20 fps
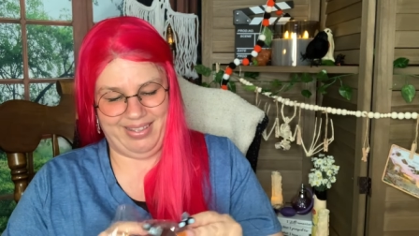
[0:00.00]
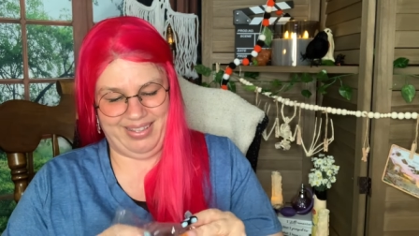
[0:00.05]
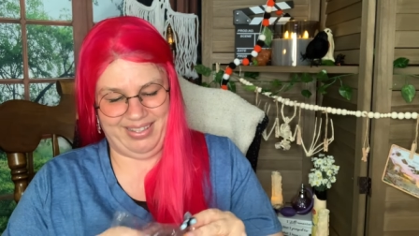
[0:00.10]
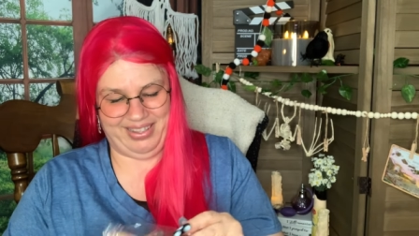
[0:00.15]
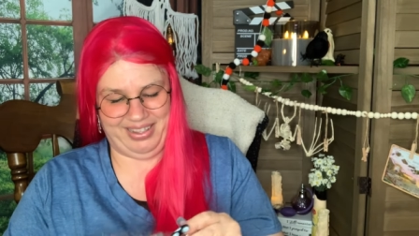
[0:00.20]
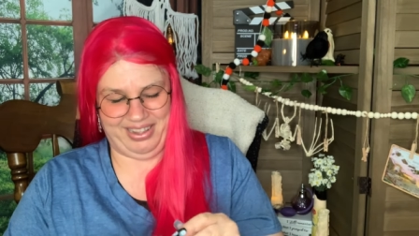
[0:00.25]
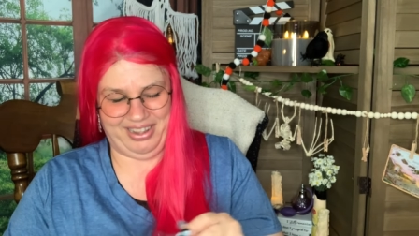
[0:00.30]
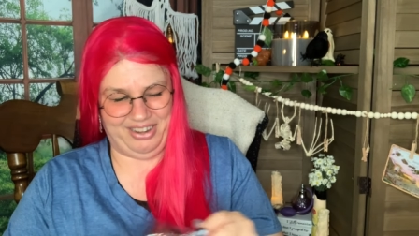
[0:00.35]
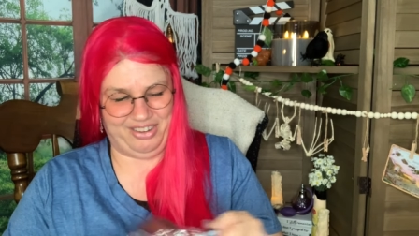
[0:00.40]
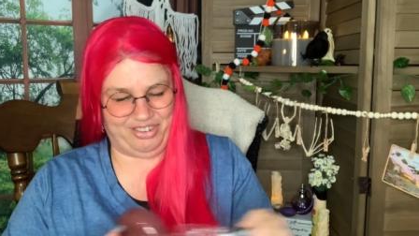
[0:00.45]

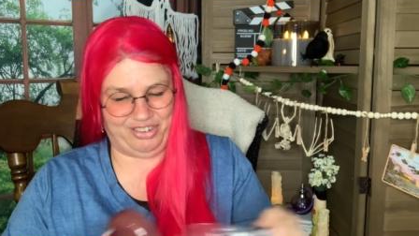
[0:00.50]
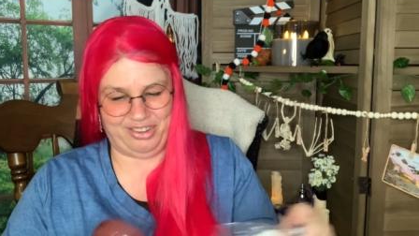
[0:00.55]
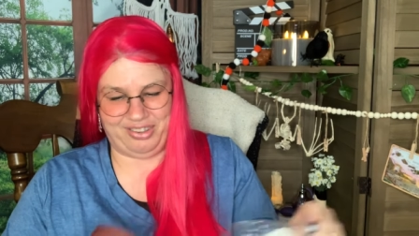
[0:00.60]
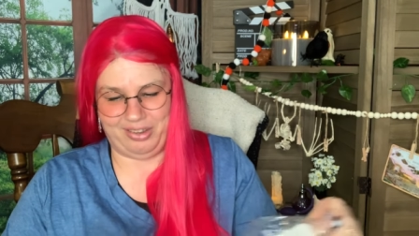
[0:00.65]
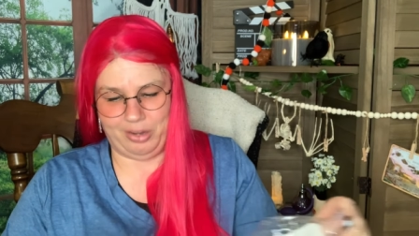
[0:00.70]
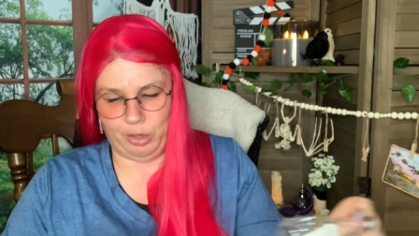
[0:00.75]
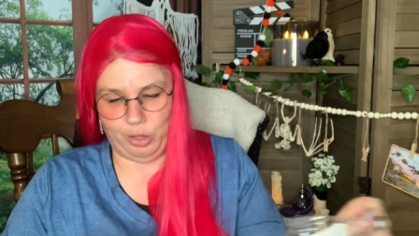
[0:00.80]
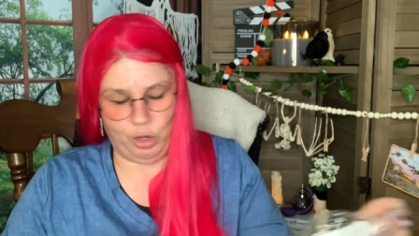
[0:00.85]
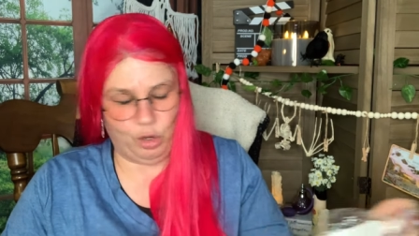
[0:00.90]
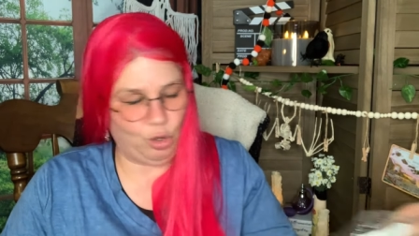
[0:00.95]
It's just
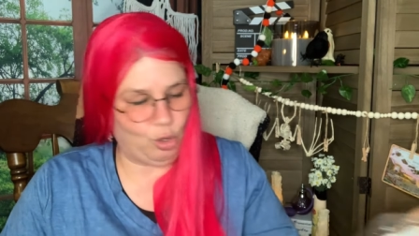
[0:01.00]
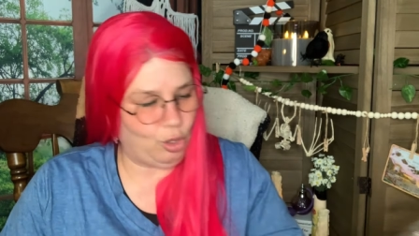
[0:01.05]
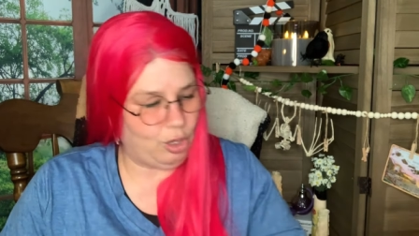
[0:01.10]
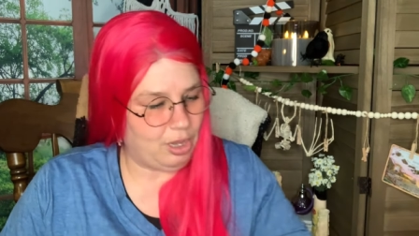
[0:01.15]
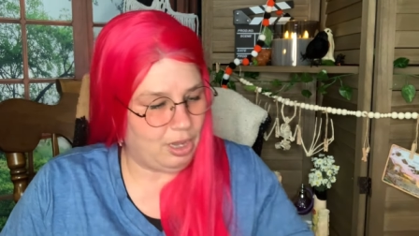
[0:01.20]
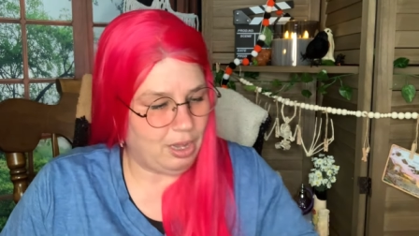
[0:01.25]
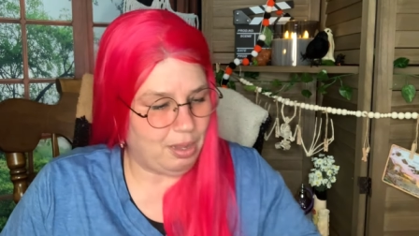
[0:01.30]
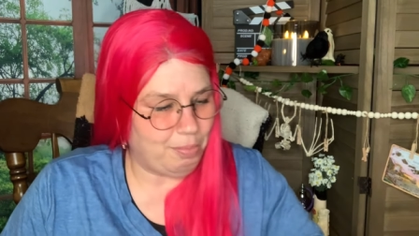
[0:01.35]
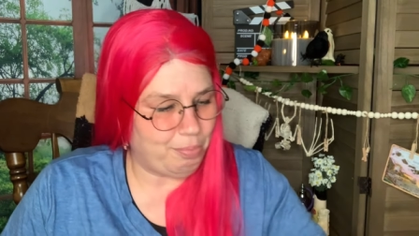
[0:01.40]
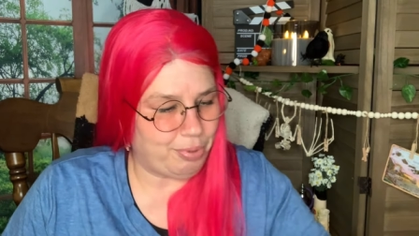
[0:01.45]
a little
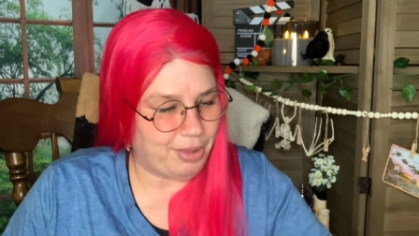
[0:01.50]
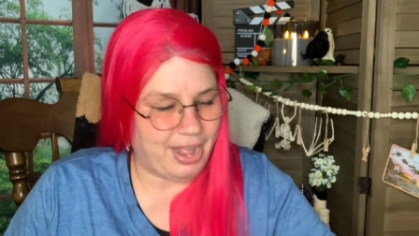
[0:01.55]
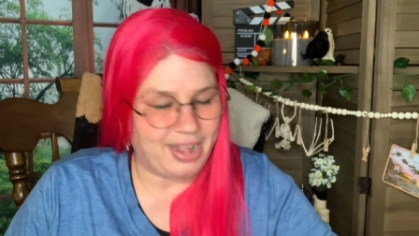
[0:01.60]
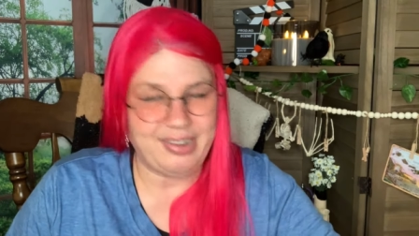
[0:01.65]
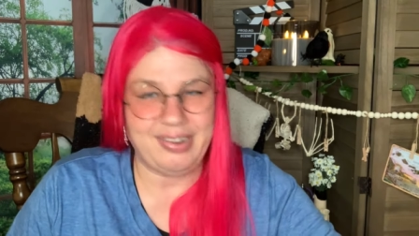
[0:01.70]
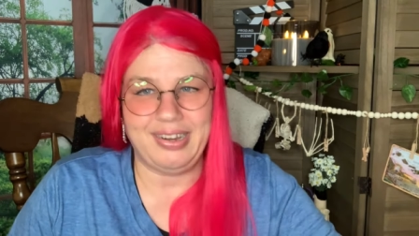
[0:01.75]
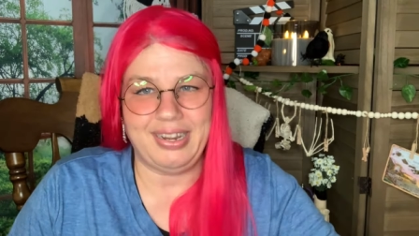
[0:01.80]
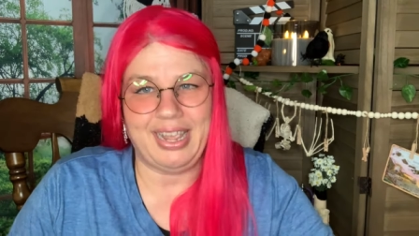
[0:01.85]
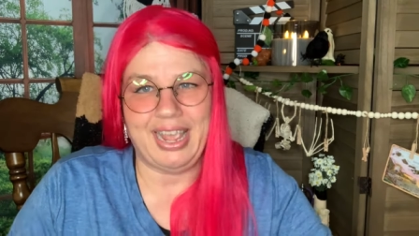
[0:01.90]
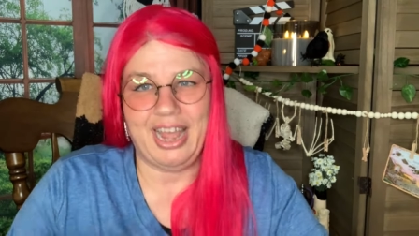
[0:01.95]

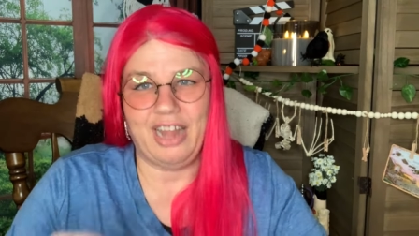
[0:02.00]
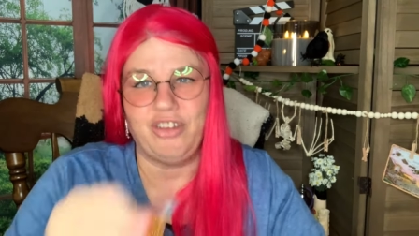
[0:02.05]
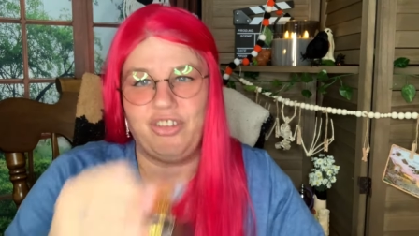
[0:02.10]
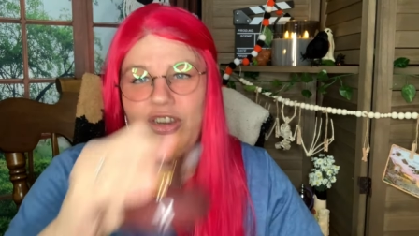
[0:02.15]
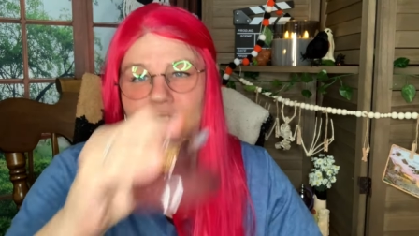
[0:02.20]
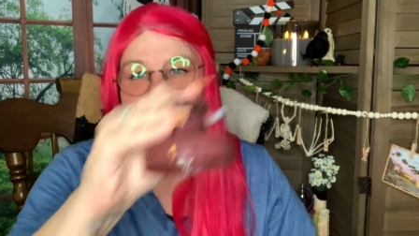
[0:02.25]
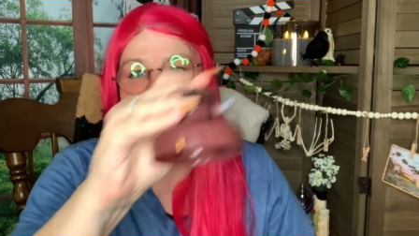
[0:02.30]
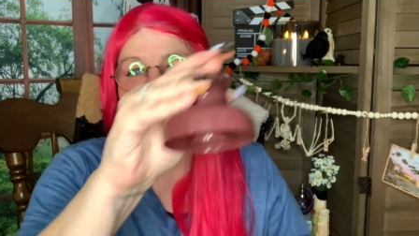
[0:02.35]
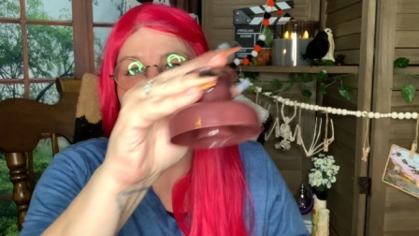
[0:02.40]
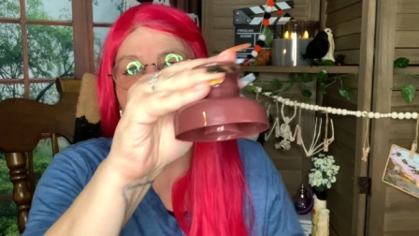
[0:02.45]
plastic
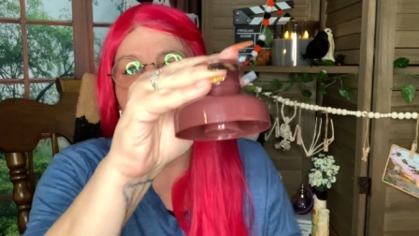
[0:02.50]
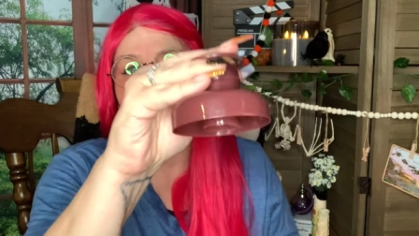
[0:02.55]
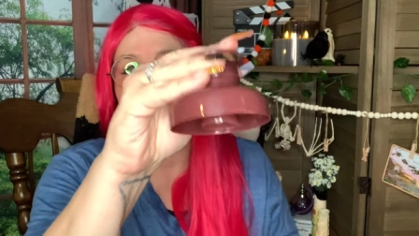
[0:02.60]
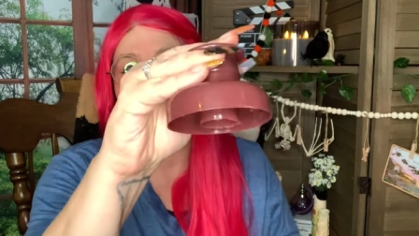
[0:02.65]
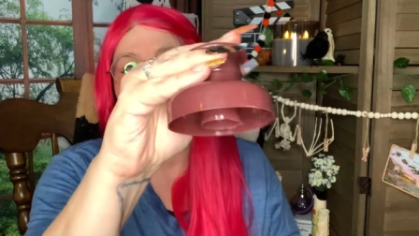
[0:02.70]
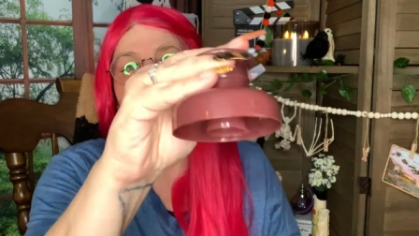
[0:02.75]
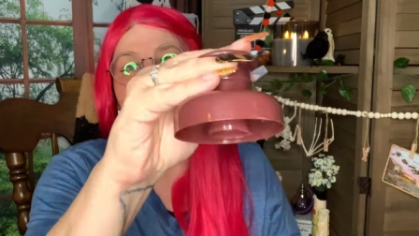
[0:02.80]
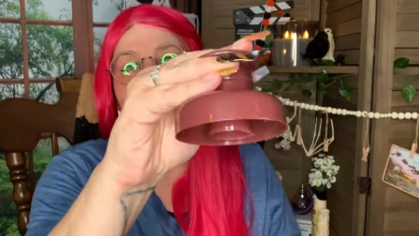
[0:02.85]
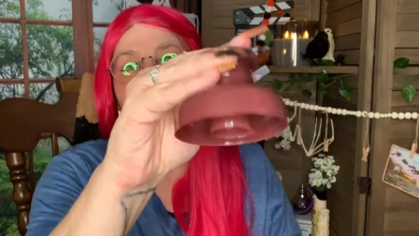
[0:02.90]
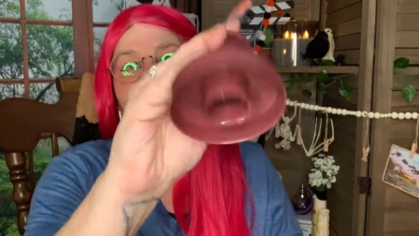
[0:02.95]
gadget
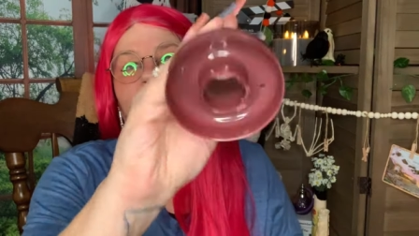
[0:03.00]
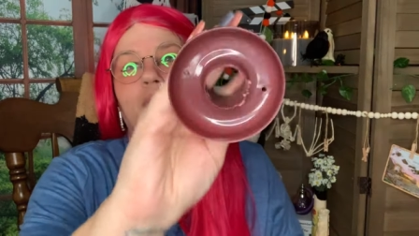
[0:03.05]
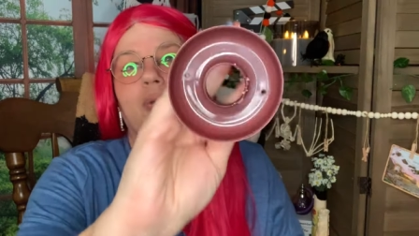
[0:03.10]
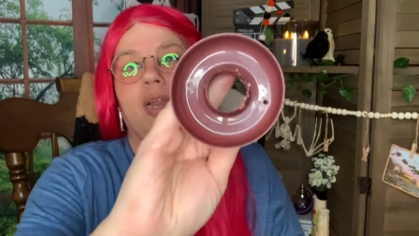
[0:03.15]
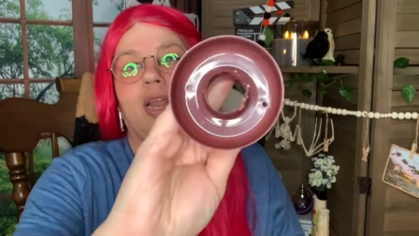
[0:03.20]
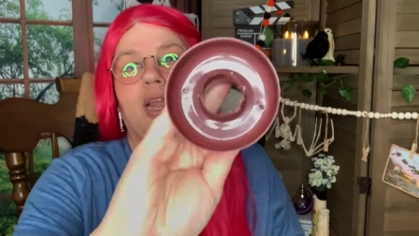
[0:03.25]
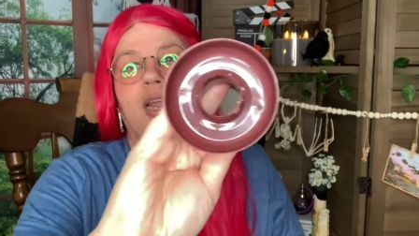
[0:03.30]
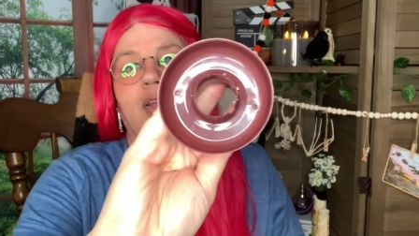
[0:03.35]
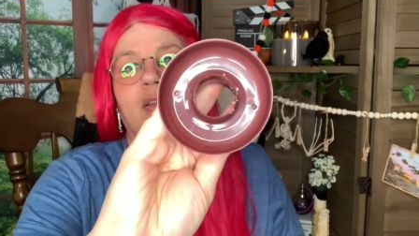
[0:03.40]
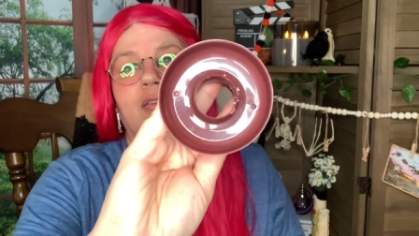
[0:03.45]
that my husband
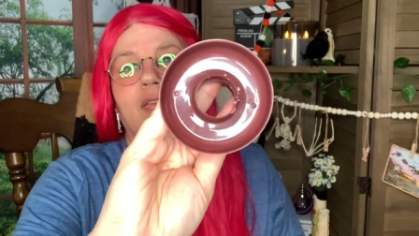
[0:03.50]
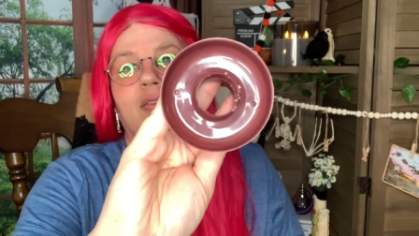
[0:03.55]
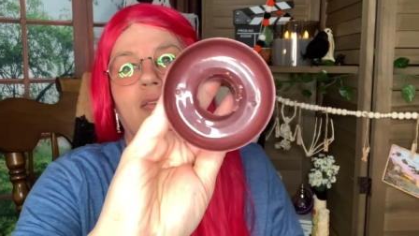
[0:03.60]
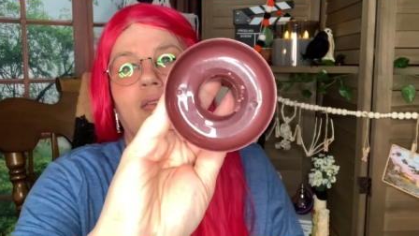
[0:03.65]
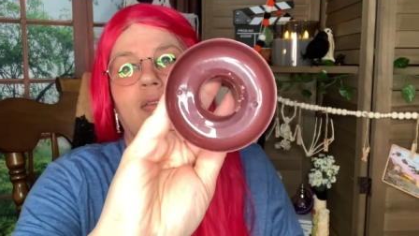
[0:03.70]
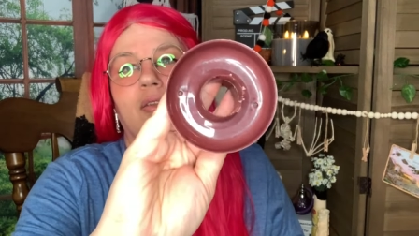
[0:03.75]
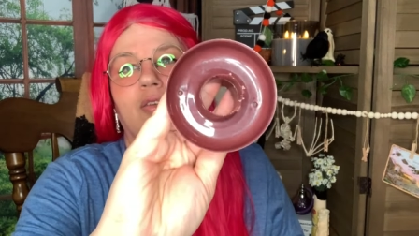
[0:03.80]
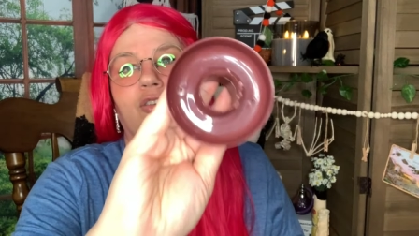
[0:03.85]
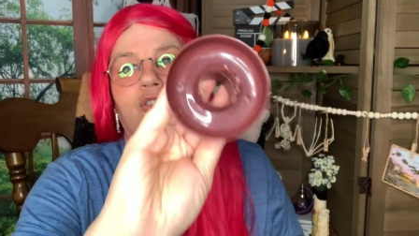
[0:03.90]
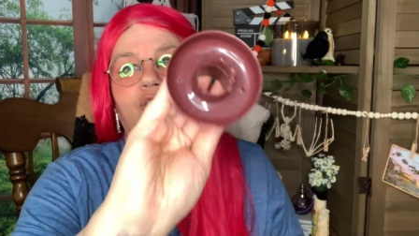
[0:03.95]
hates.
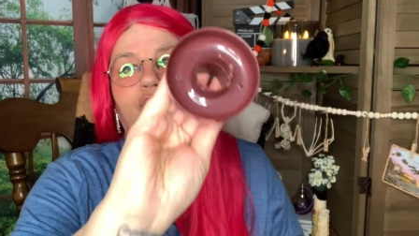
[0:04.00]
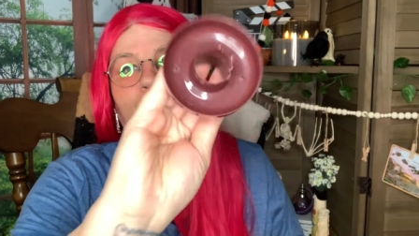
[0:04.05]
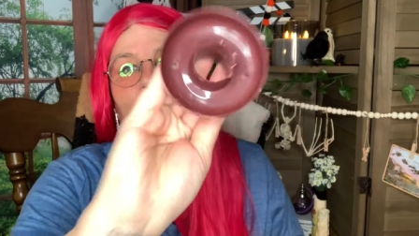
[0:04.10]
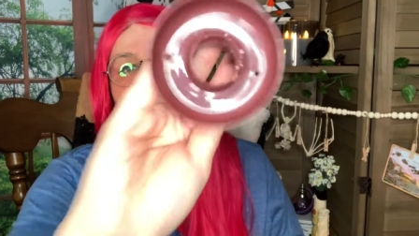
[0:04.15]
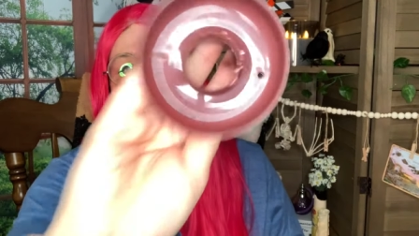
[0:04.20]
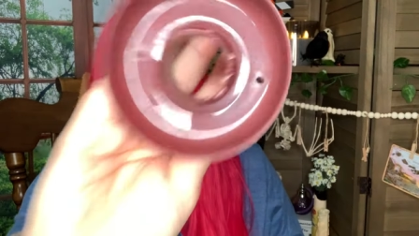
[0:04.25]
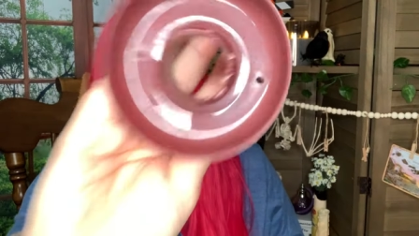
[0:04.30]
Just